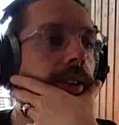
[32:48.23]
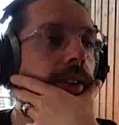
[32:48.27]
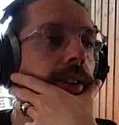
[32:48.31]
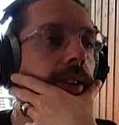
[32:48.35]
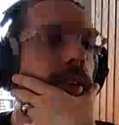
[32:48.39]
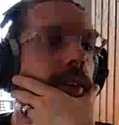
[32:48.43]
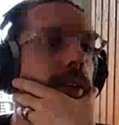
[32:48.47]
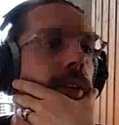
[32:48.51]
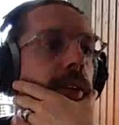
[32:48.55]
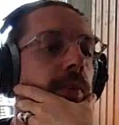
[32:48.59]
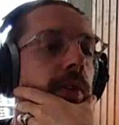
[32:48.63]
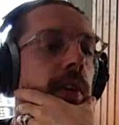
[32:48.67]

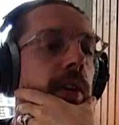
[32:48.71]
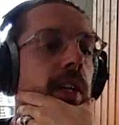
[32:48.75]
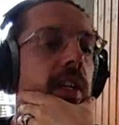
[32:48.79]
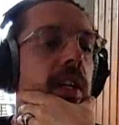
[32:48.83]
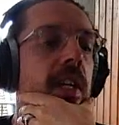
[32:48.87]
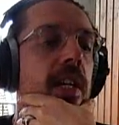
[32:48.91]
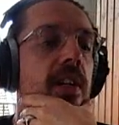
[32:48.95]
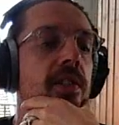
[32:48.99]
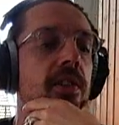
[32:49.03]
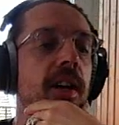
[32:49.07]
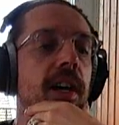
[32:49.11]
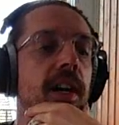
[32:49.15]
Right, yeah,
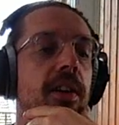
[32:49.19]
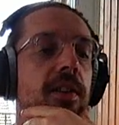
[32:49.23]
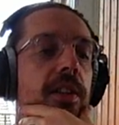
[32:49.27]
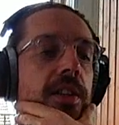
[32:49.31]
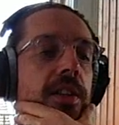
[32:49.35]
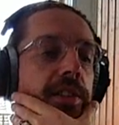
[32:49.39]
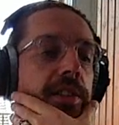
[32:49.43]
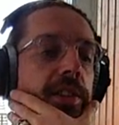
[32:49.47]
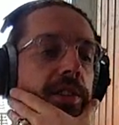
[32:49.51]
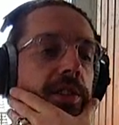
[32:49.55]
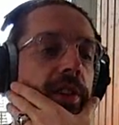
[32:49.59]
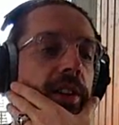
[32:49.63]
so how does
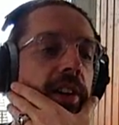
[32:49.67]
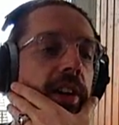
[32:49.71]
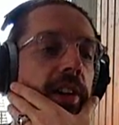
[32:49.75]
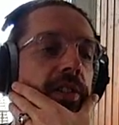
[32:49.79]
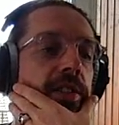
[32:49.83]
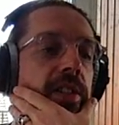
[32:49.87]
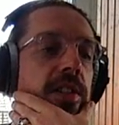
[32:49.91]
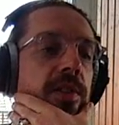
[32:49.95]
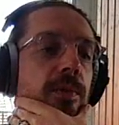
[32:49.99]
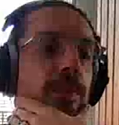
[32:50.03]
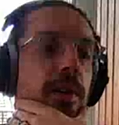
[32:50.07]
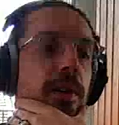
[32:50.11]

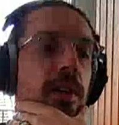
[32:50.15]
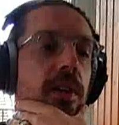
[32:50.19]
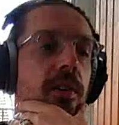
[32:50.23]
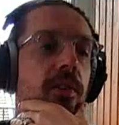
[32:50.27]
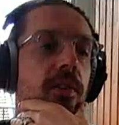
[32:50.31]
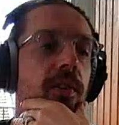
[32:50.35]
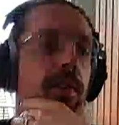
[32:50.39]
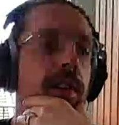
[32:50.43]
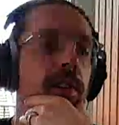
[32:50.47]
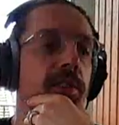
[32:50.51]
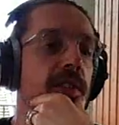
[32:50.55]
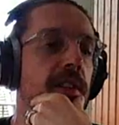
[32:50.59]
this work?
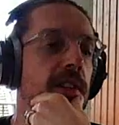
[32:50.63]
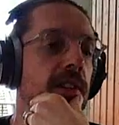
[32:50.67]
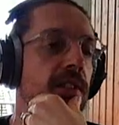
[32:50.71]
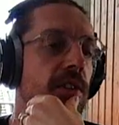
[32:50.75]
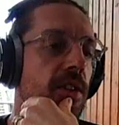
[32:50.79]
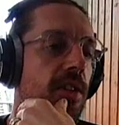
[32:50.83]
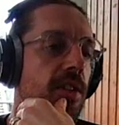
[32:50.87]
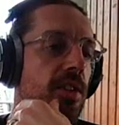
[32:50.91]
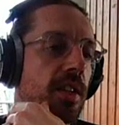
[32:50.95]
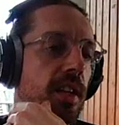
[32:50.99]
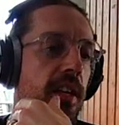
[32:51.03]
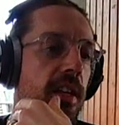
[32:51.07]
Right, so this
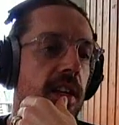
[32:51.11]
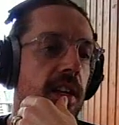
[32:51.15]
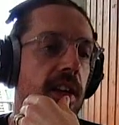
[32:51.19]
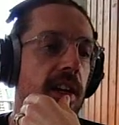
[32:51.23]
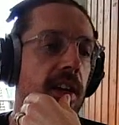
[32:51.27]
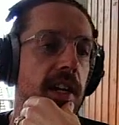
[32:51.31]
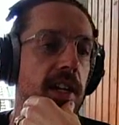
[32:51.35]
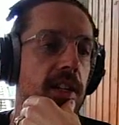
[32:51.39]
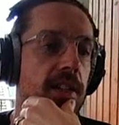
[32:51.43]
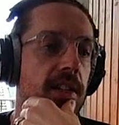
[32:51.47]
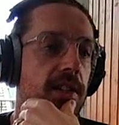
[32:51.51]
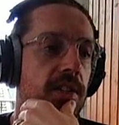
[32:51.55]
just like
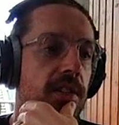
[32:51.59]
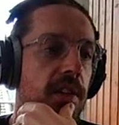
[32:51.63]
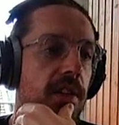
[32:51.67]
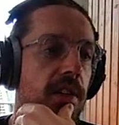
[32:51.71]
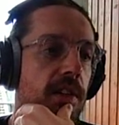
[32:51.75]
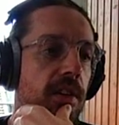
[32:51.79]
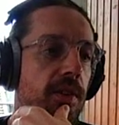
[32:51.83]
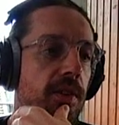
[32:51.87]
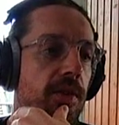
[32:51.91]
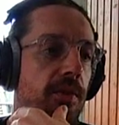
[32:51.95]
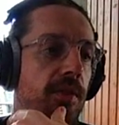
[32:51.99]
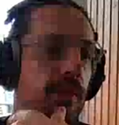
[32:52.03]
has
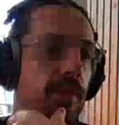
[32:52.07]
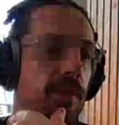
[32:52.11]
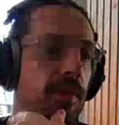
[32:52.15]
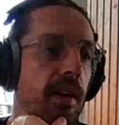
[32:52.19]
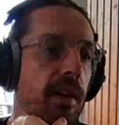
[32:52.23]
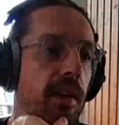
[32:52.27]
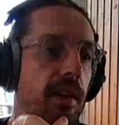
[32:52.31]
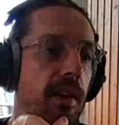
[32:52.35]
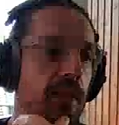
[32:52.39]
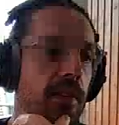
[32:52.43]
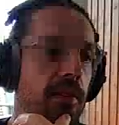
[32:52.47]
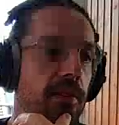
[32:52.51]

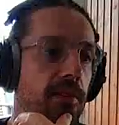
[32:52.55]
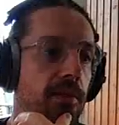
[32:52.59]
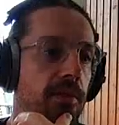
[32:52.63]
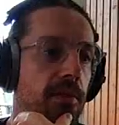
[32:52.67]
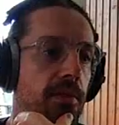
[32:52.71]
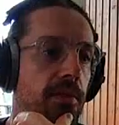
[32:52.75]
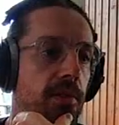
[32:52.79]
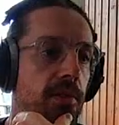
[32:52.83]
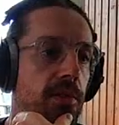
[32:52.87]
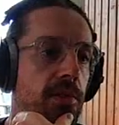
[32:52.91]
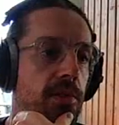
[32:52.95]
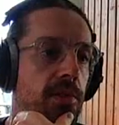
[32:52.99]

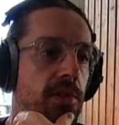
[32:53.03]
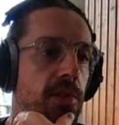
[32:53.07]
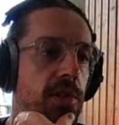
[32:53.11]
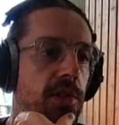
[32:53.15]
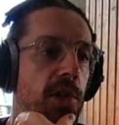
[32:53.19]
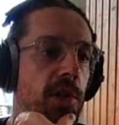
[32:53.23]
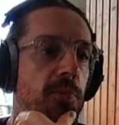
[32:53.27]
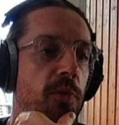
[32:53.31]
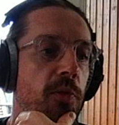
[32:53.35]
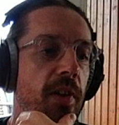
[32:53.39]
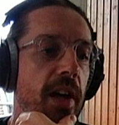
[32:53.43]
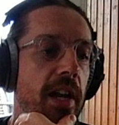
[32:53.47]
two
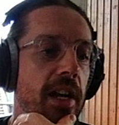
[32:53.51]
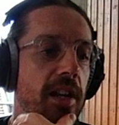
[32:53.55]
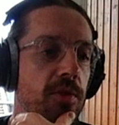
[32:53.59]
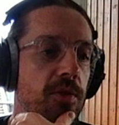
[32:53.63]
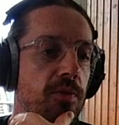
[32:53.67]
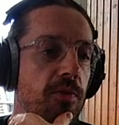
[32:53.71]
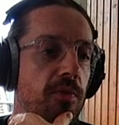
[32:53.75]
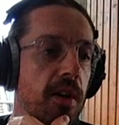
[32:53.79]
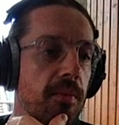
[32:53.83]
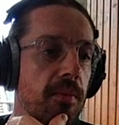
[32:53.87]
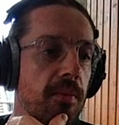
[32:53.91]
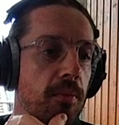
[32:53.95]
more values,
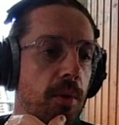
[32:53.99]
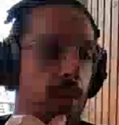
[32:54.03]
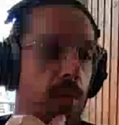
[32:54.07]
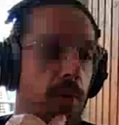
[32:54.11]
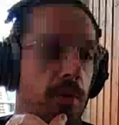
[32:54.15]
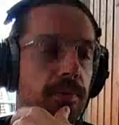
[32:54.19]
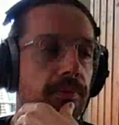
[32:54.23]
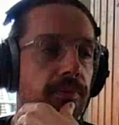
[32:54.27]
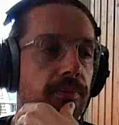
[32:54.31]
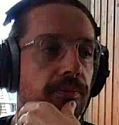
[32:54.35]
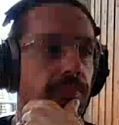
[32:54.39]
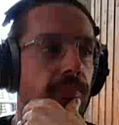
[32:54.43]
right and bottom.
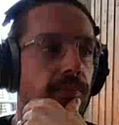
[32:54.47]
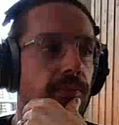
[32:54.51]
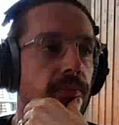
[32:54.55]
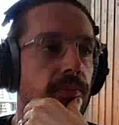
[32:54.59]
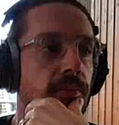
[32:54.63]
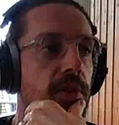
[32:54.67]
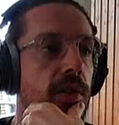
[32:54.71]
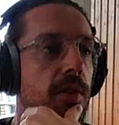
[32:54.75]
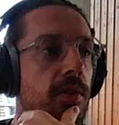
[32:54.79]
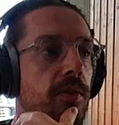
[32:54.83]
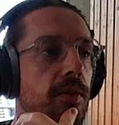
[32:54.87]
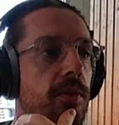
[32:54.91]
So
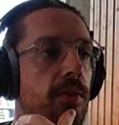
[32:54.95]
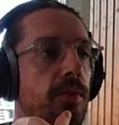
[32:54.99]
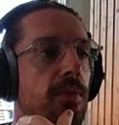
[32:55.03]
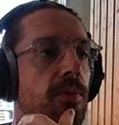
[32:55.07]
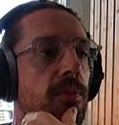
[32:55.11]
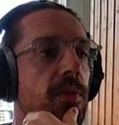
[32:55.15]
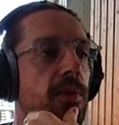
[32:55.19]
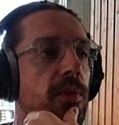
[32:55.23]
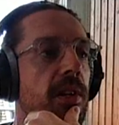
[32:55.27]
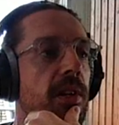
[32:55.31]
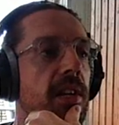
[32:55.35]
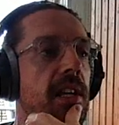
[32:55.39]
we
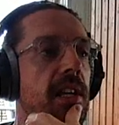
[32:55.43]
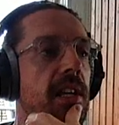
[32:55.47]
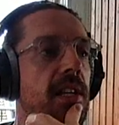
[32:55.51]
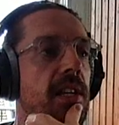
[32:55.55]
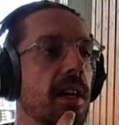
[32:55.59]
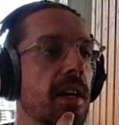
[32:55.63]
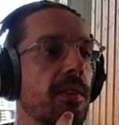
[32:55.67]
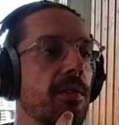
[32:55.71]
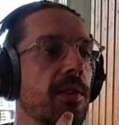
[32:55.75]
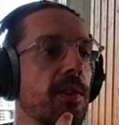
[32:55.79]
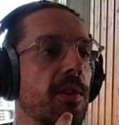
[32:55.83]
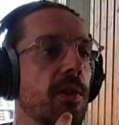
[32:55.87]
needed to
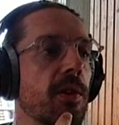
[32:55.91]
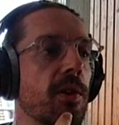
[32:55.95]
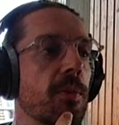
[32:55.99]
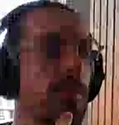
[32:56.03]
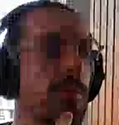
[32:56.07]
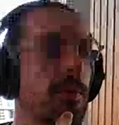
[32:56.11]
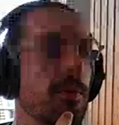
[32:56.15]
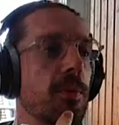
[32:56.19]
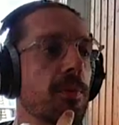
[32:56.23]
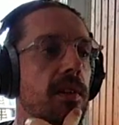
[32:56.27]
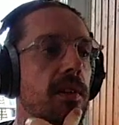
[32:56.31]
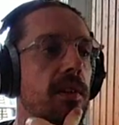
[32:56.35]
have the
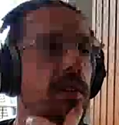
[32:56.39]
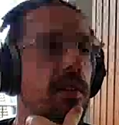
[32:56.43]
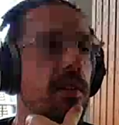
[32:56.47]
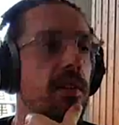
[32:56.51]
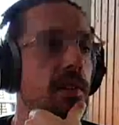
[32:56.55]
opposite of